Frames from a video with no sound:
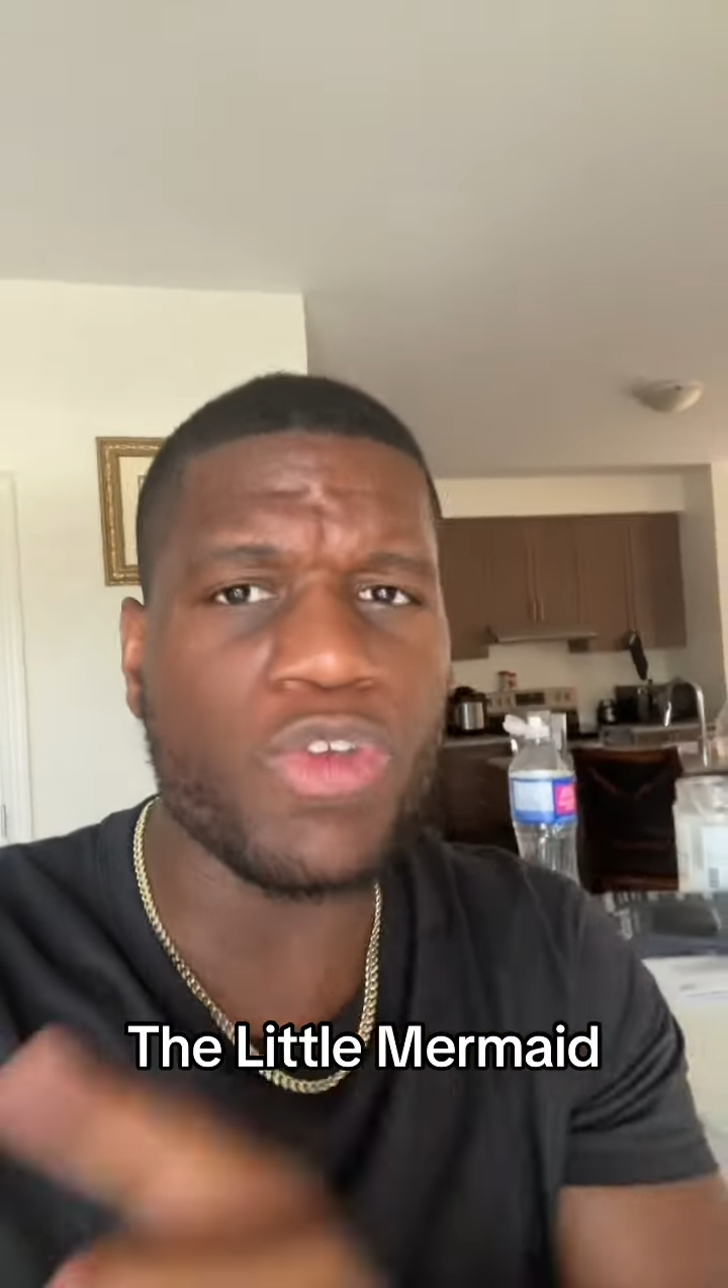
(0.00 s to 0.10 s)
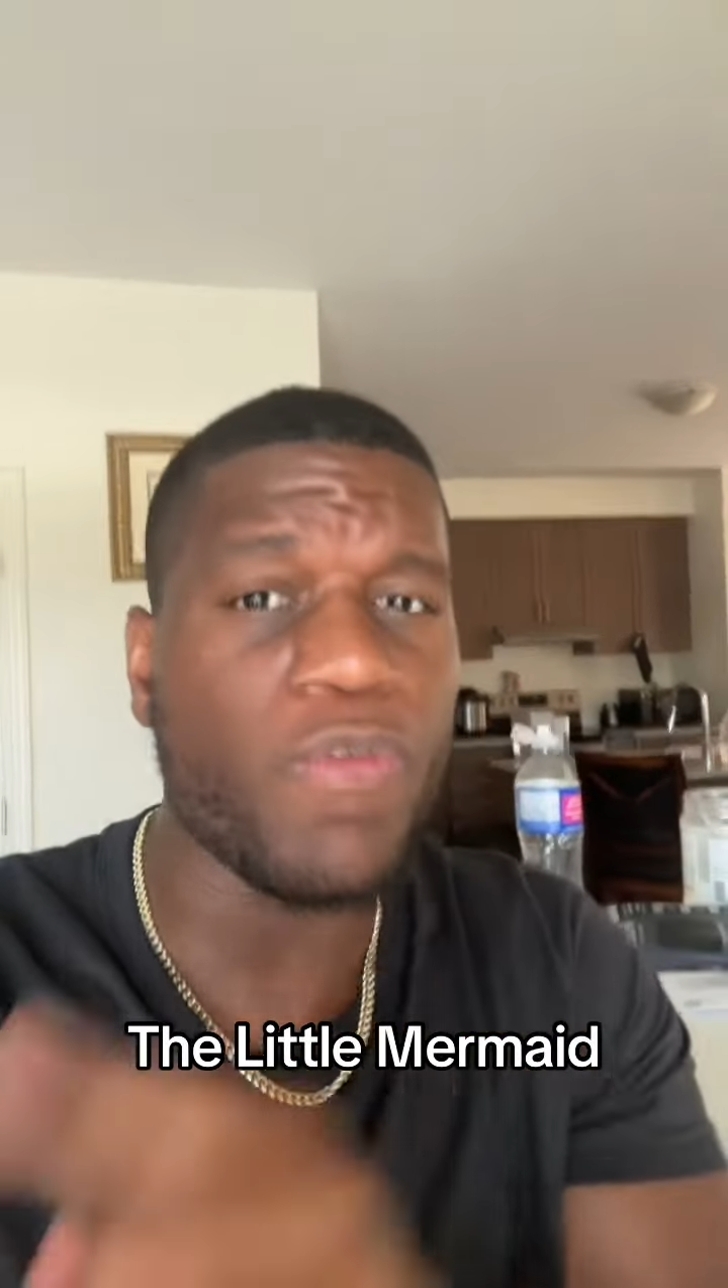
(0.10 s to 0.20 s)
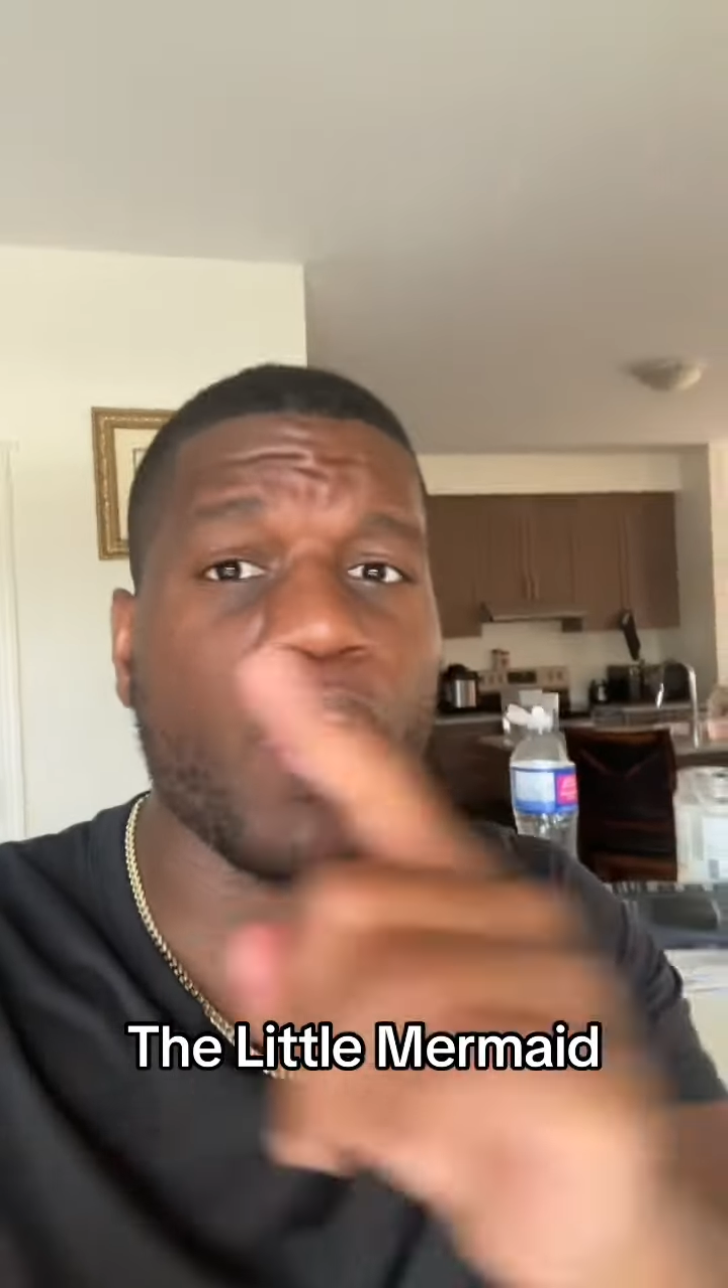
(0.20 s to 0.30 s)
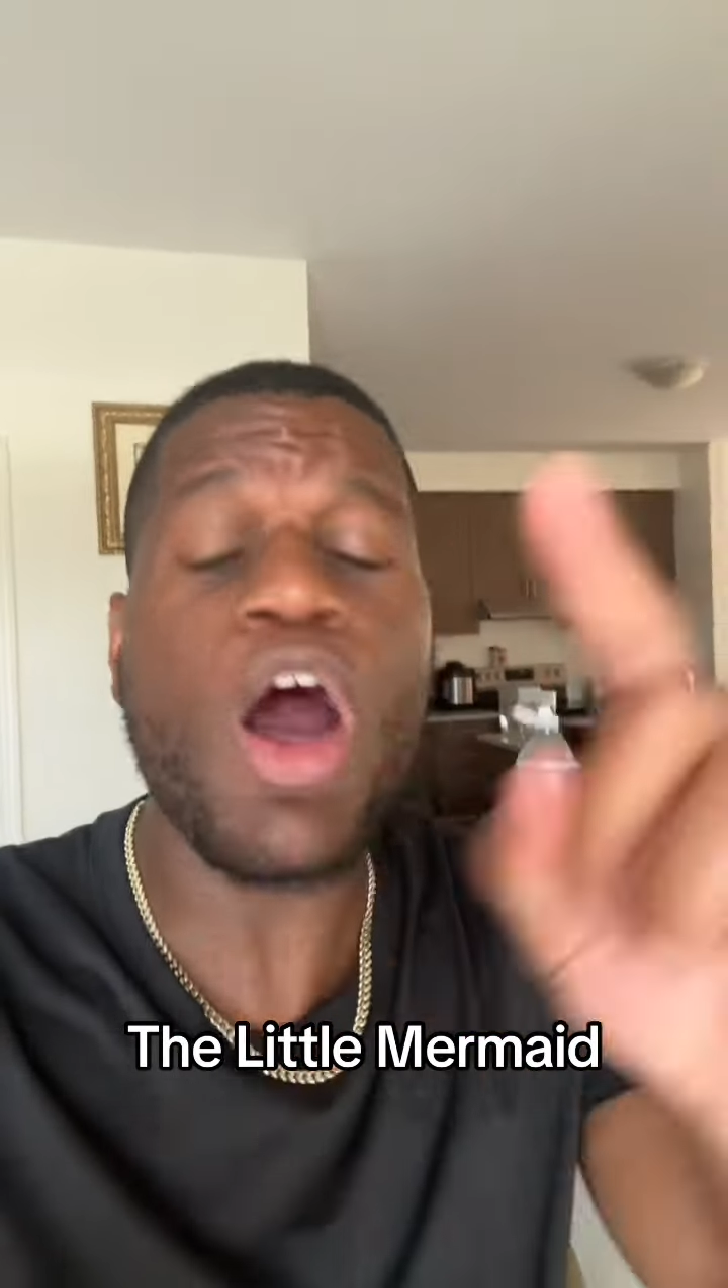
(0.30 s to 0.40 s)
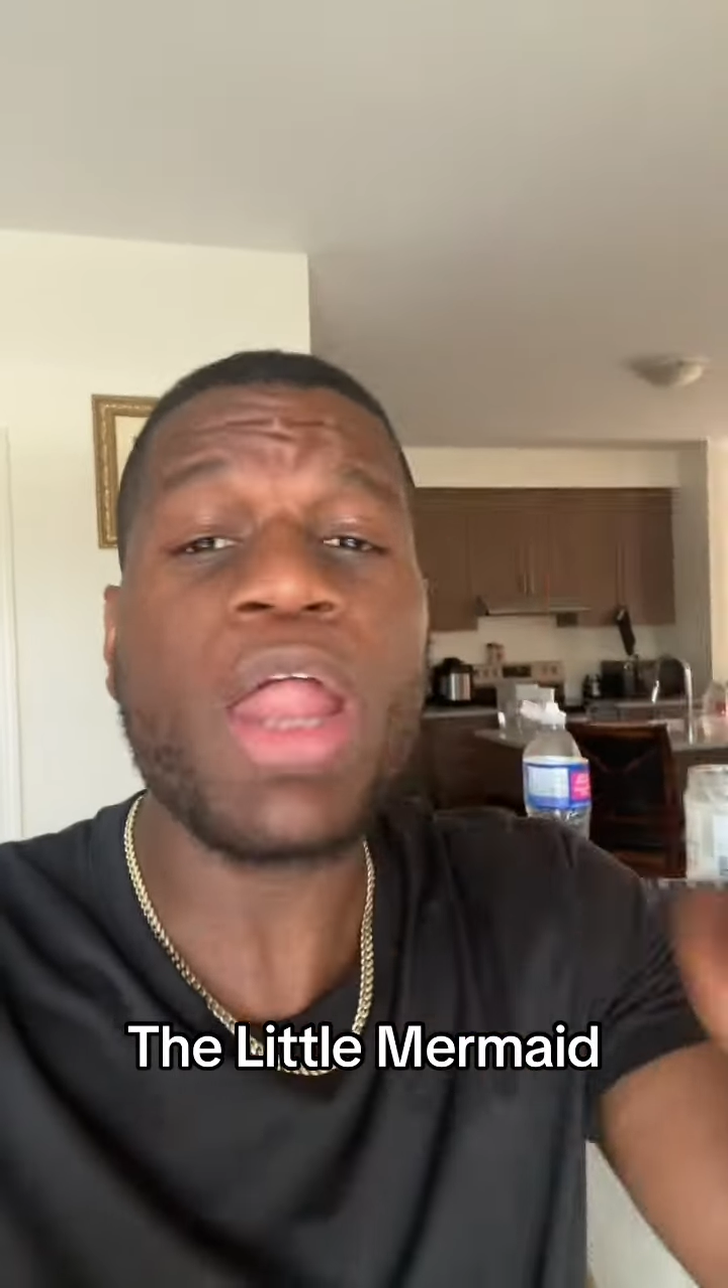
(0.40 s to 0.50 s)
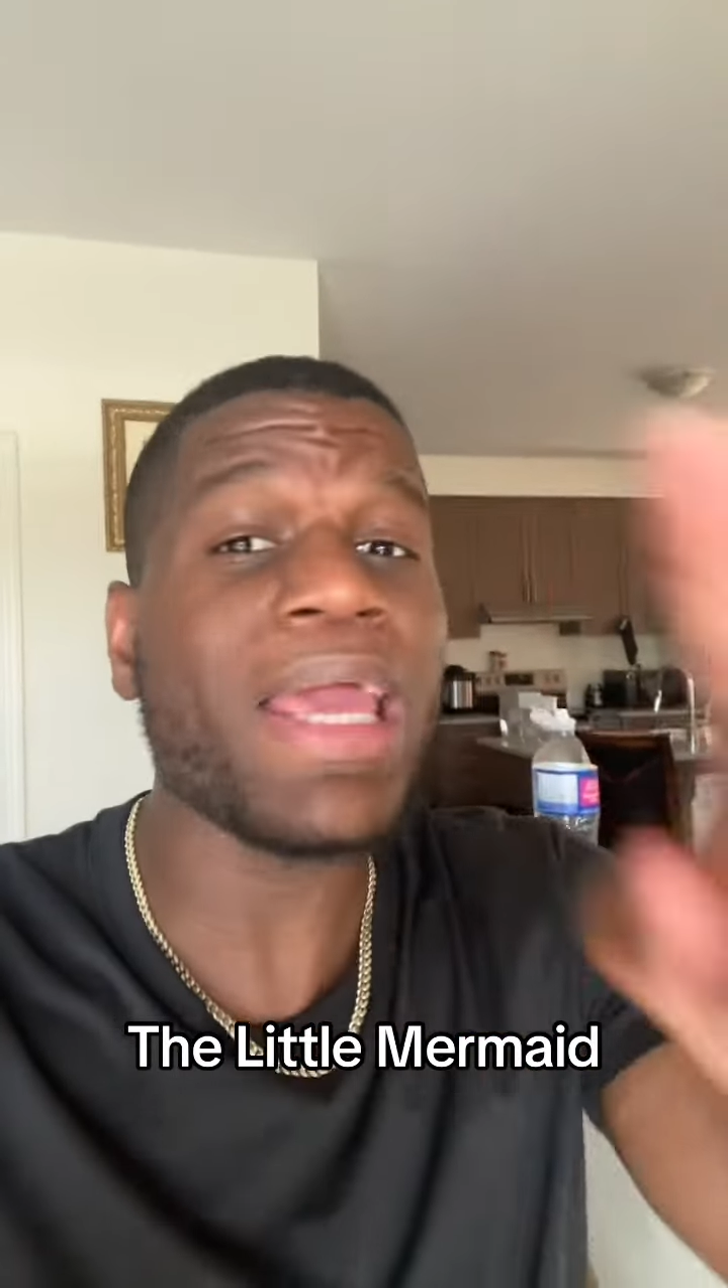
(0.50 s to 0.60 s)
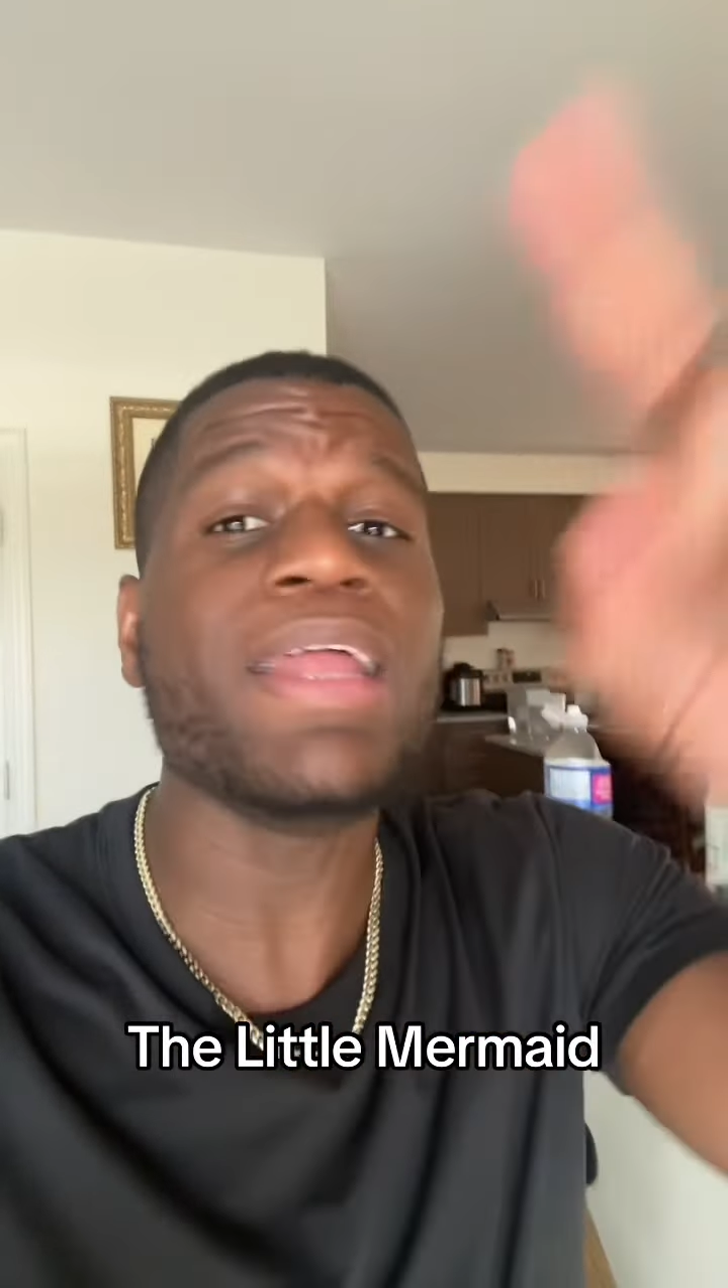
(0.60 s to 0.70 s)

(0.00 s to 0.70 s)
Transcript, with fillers: You've gone